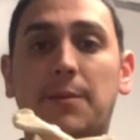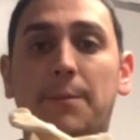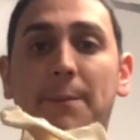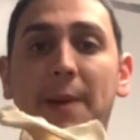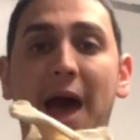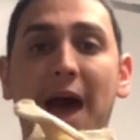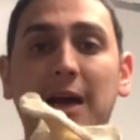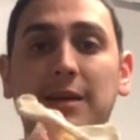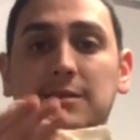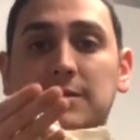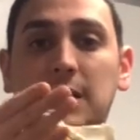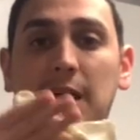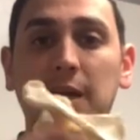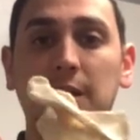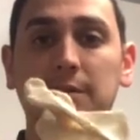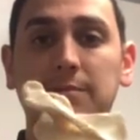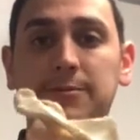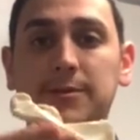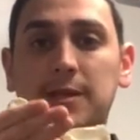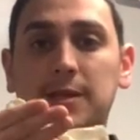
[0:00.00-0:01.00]
back side
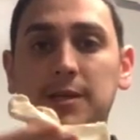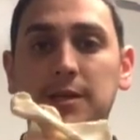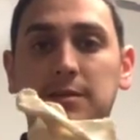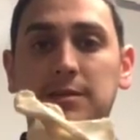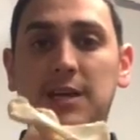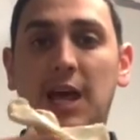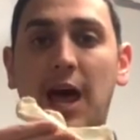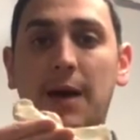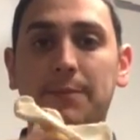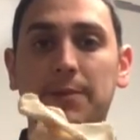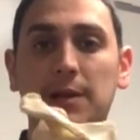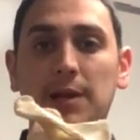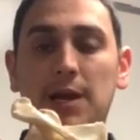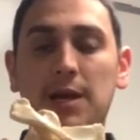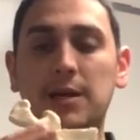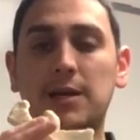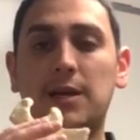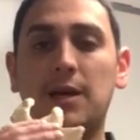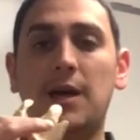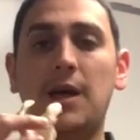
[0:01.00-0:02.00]
of the
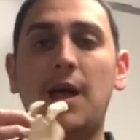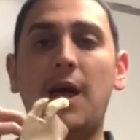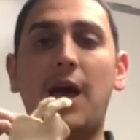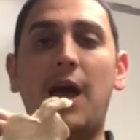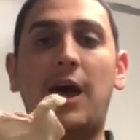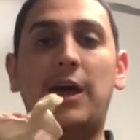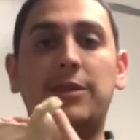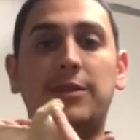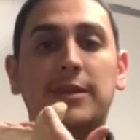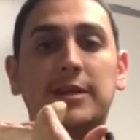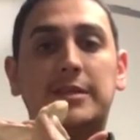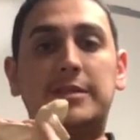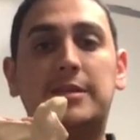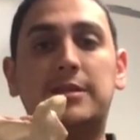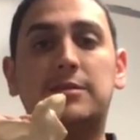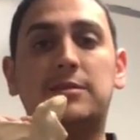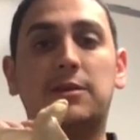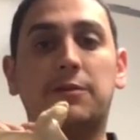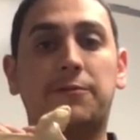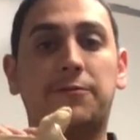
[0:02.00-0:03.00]
scapula and this
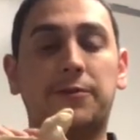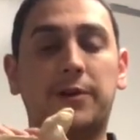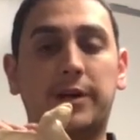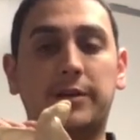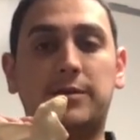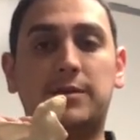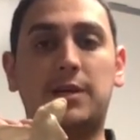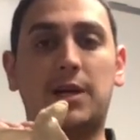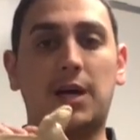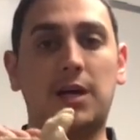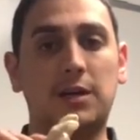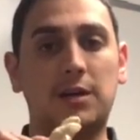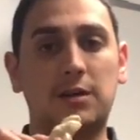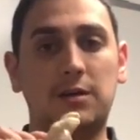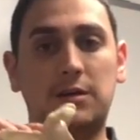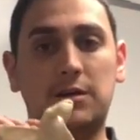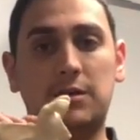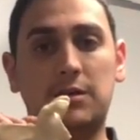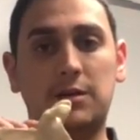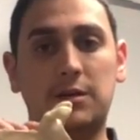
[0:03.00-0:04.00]
is the front side.
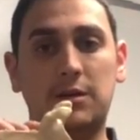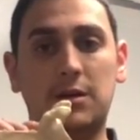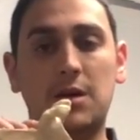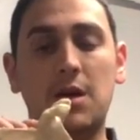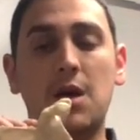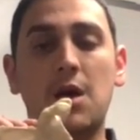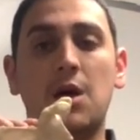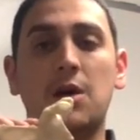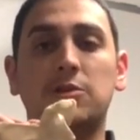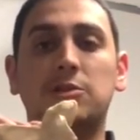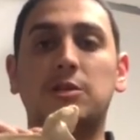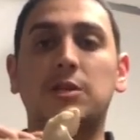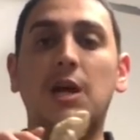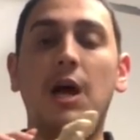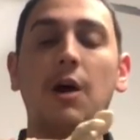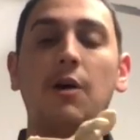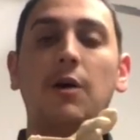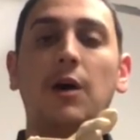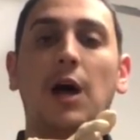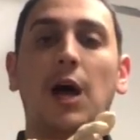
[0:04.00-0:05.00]
So
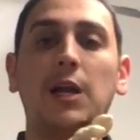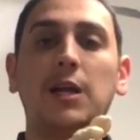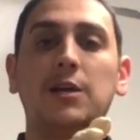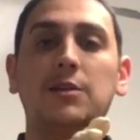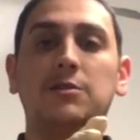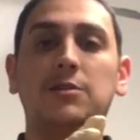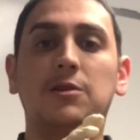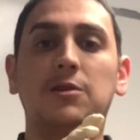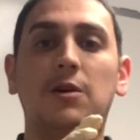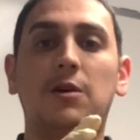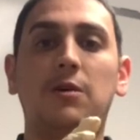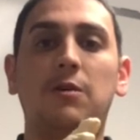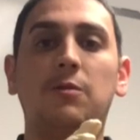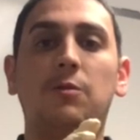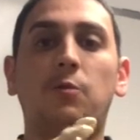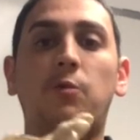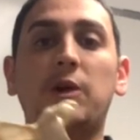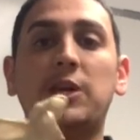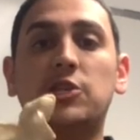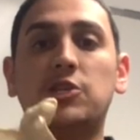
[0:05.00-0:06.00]
now I need to know
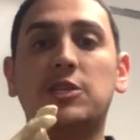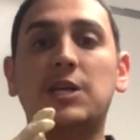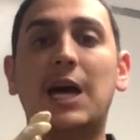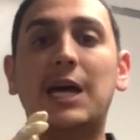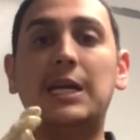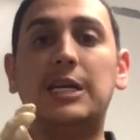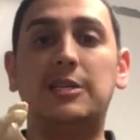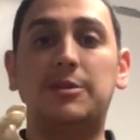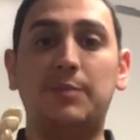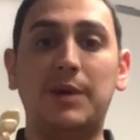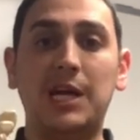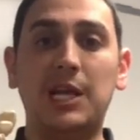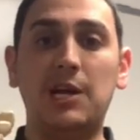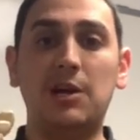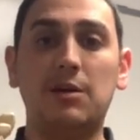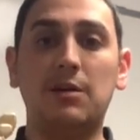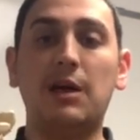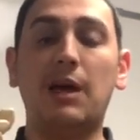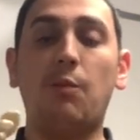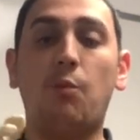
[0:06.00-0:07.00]
which side is
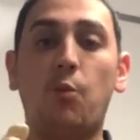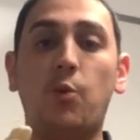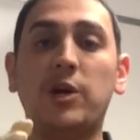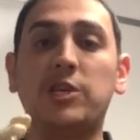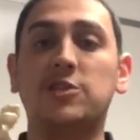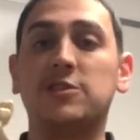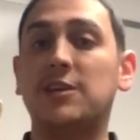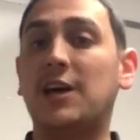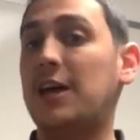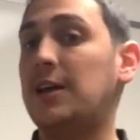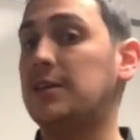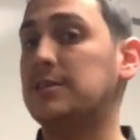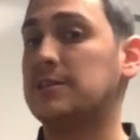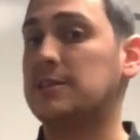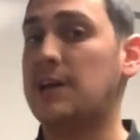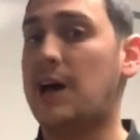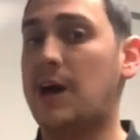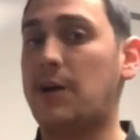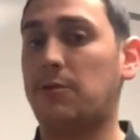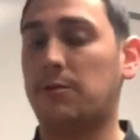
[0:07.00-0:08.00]
medial and which side is
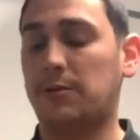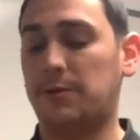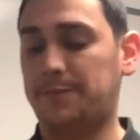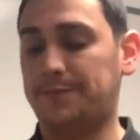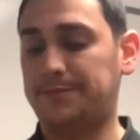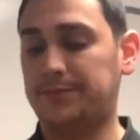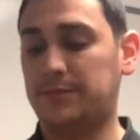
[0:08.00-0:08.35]
lateral.